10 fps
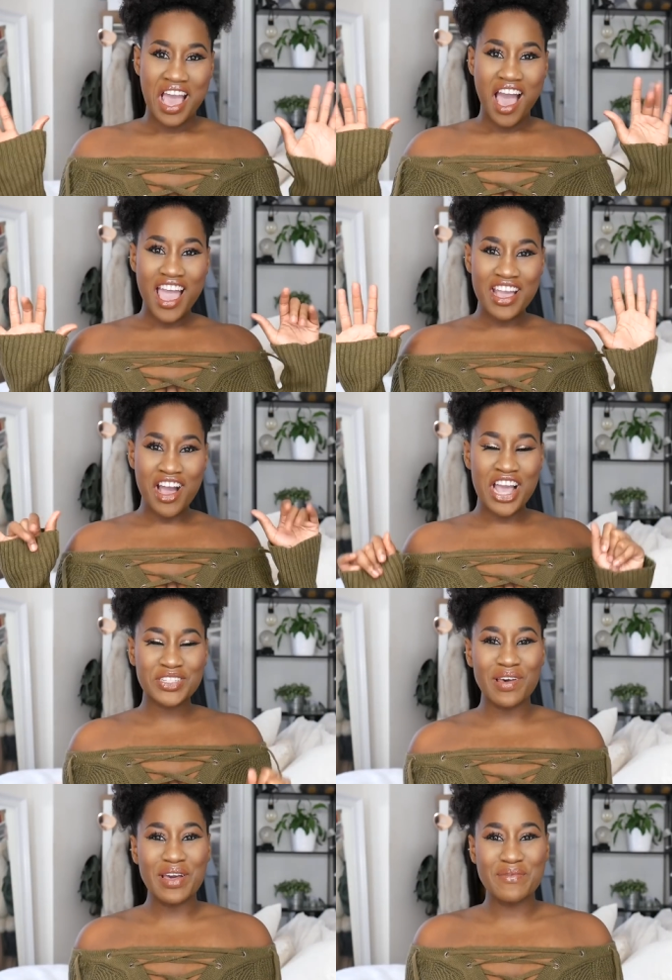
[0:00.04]
Hi
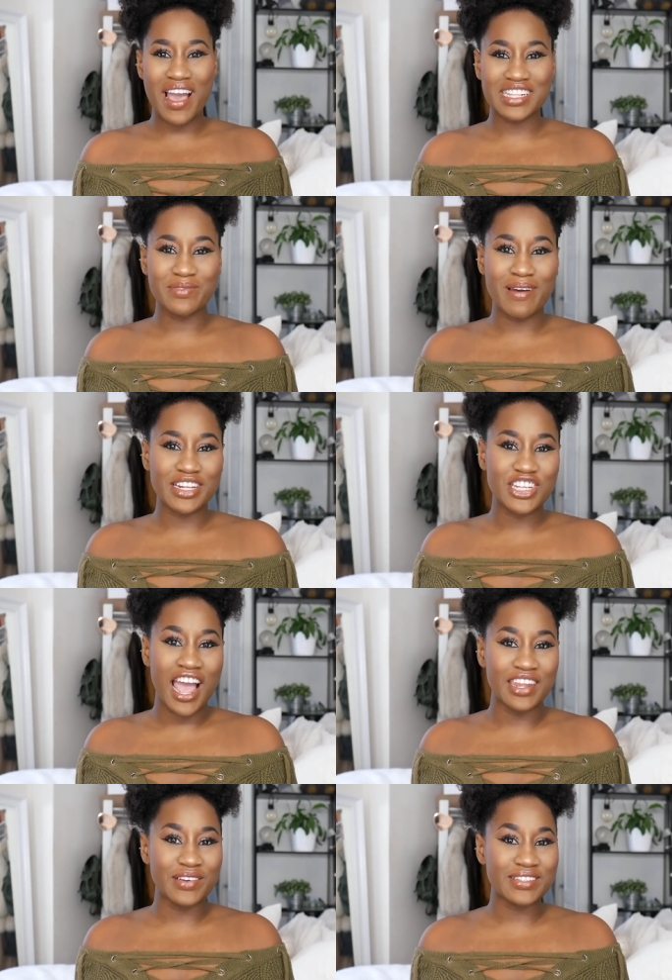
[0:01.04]
guys, welcome back to my
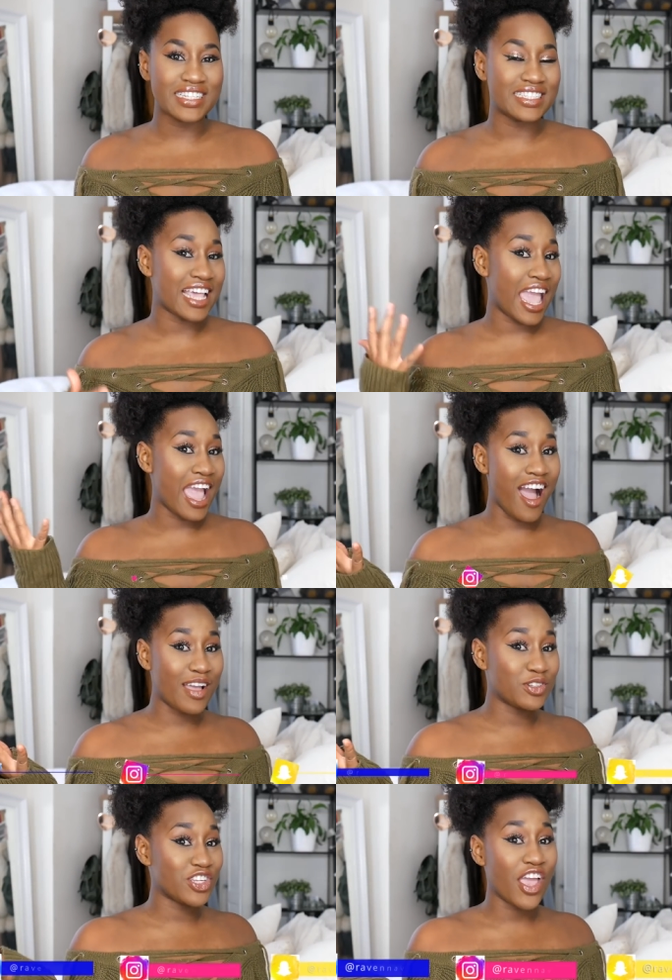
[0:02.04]
channel. Today
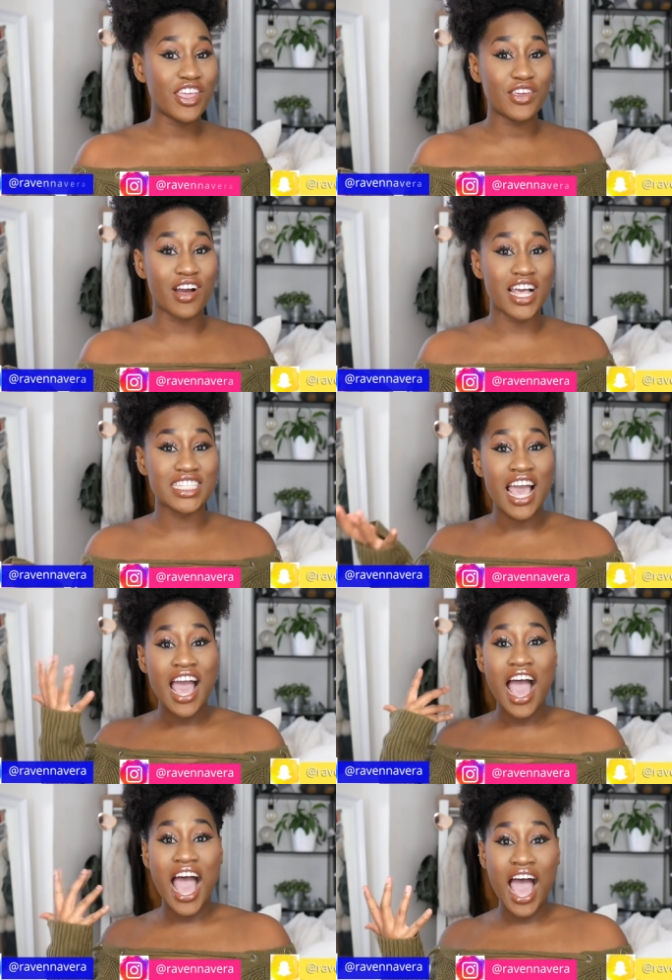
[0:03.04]
I'm showing you guys
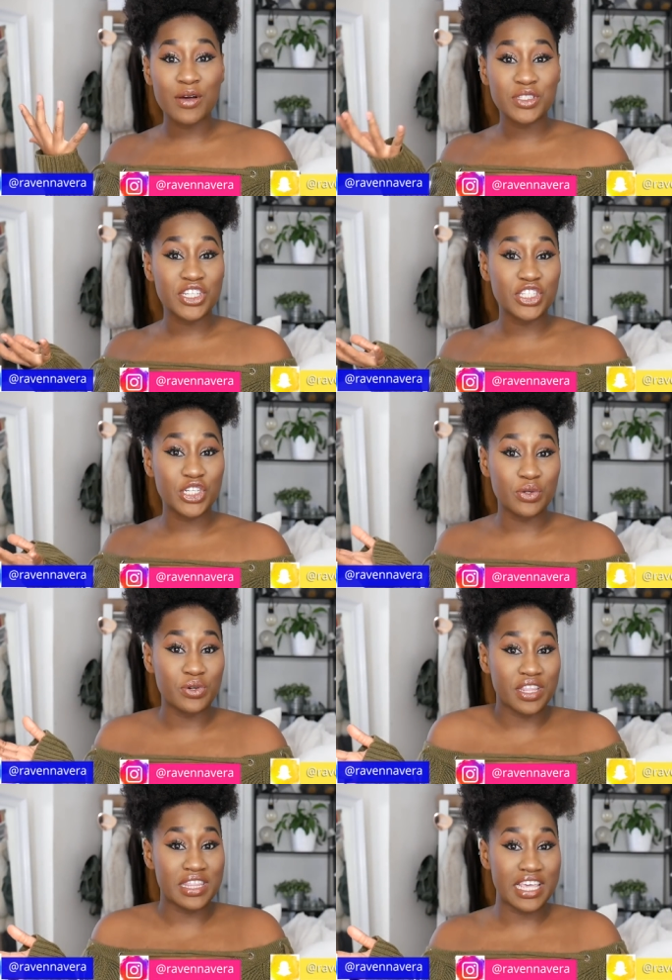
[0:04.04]
how to
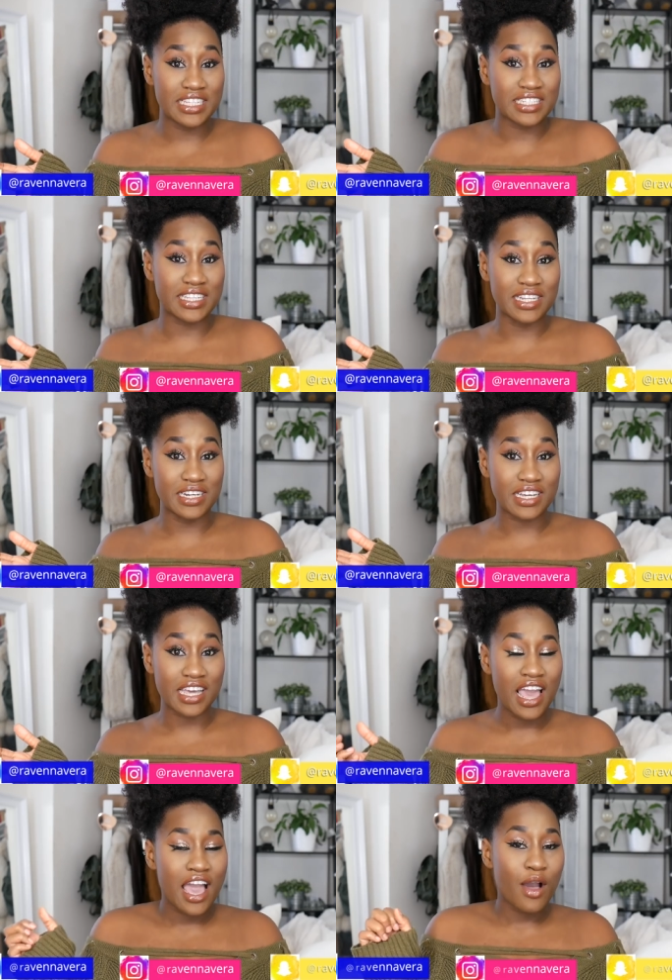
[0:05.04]
do this
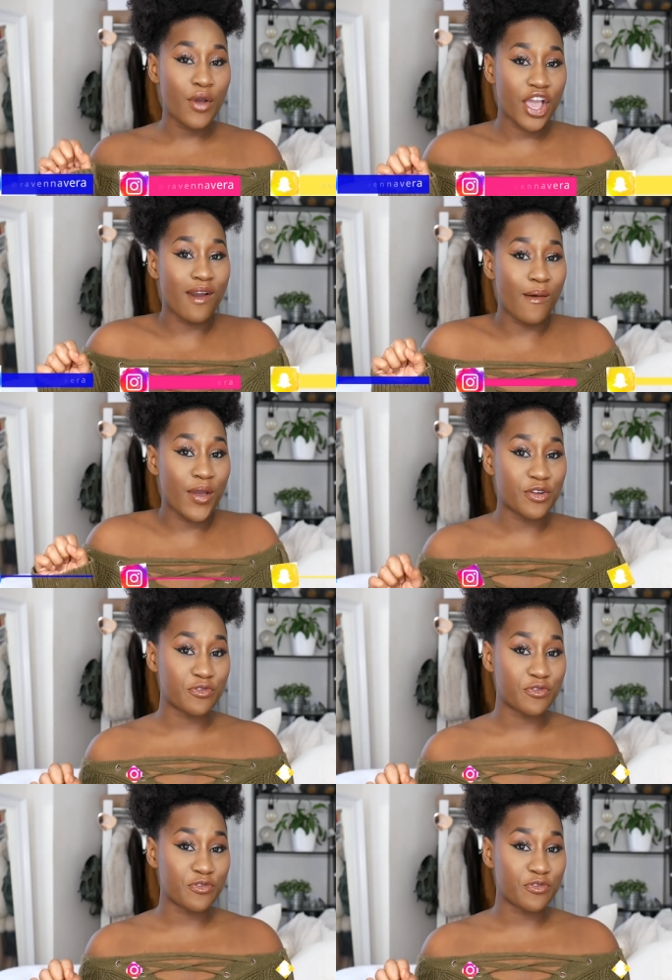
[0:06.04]
look. We're going